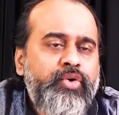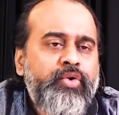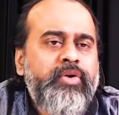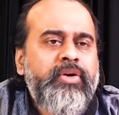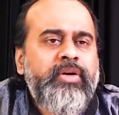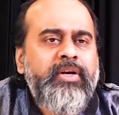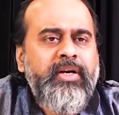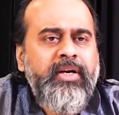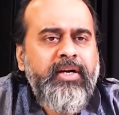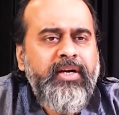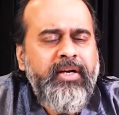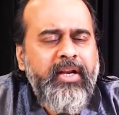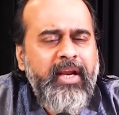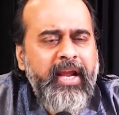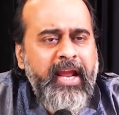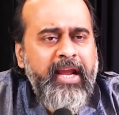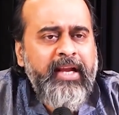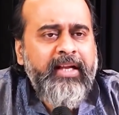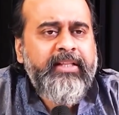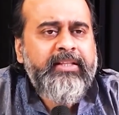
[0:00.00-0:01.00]
to
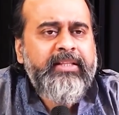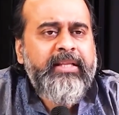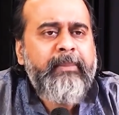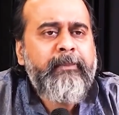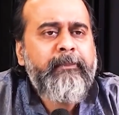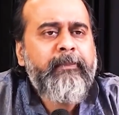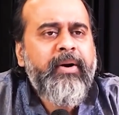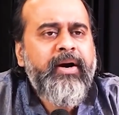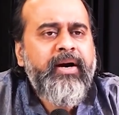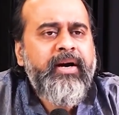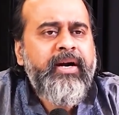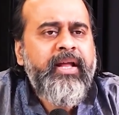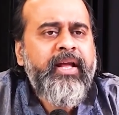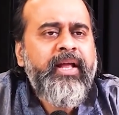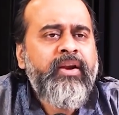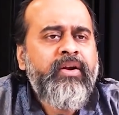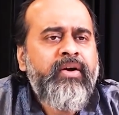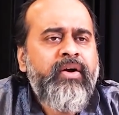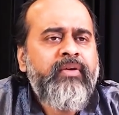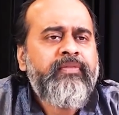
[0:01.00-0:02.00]
take the
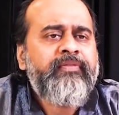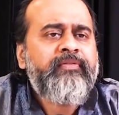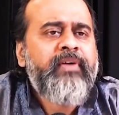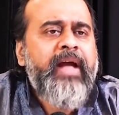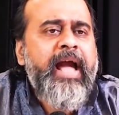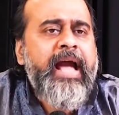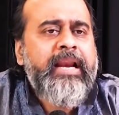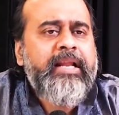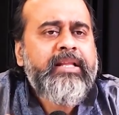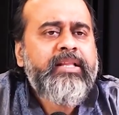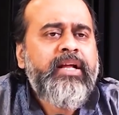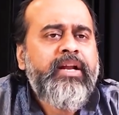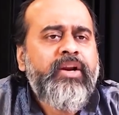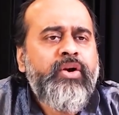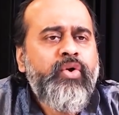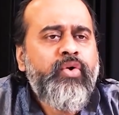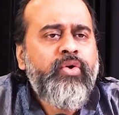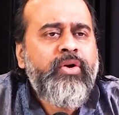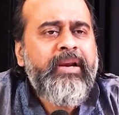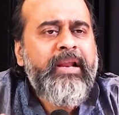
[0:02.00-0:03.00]
burden of another
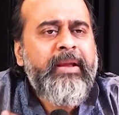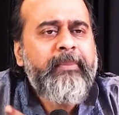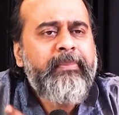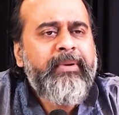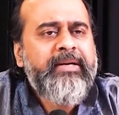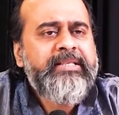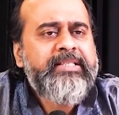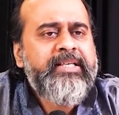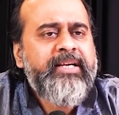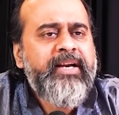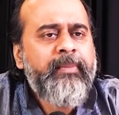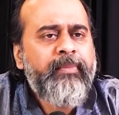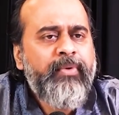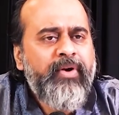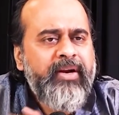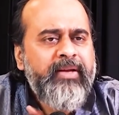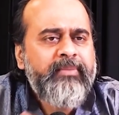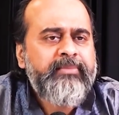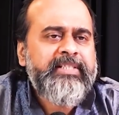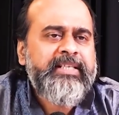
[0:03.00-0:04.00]
lonely person
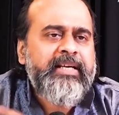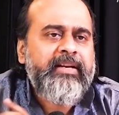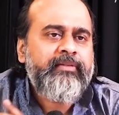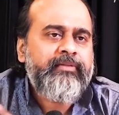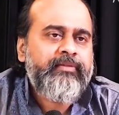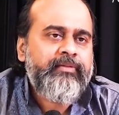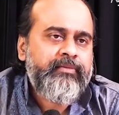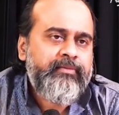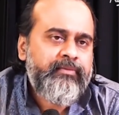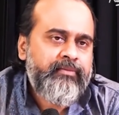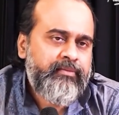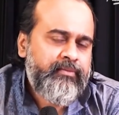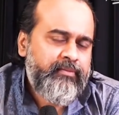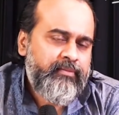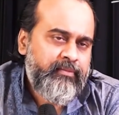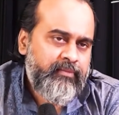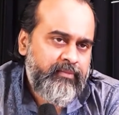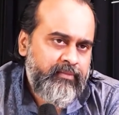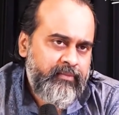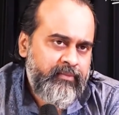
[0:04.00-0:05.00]
upon himself.
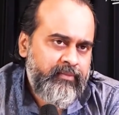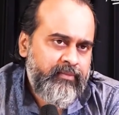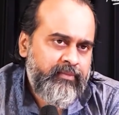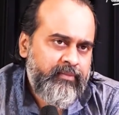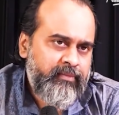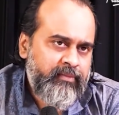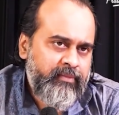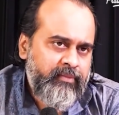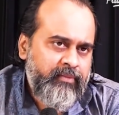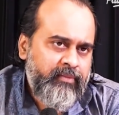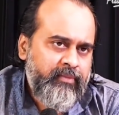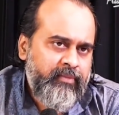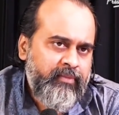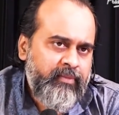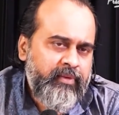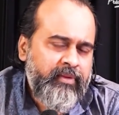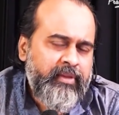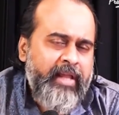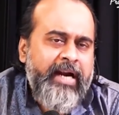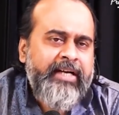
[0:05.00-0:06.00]

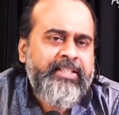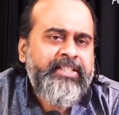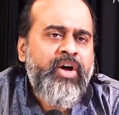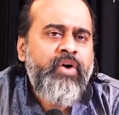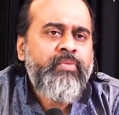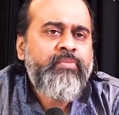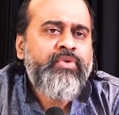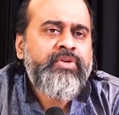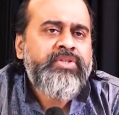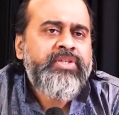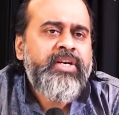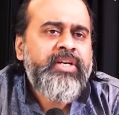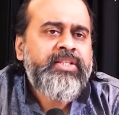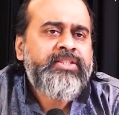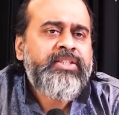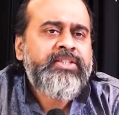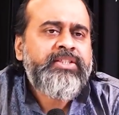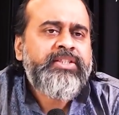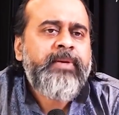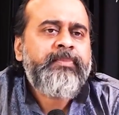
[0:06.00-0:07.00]
That's how most
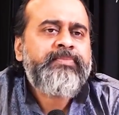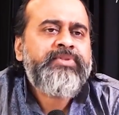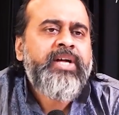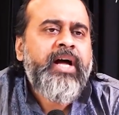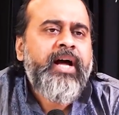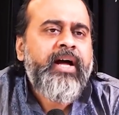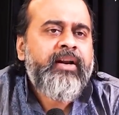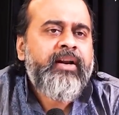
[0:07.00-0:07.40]
relationships